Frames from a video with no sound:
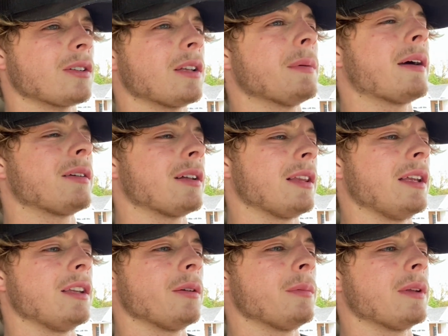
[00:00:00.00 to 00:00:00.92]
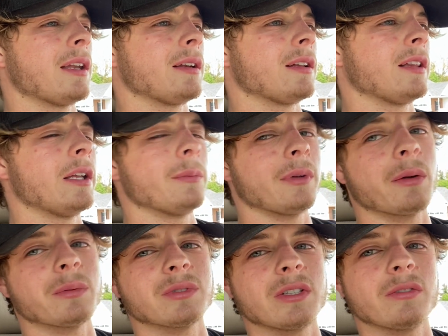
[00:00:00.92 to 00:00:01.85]
them out and cleaned them and then cleaned them
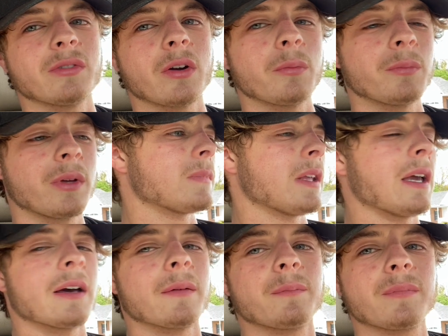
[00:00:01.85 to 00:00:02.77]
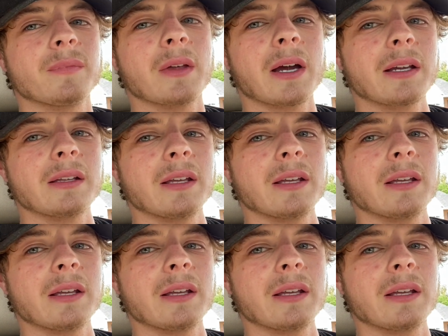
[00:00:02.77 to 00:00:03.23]
again with Seafoam. Yeah, I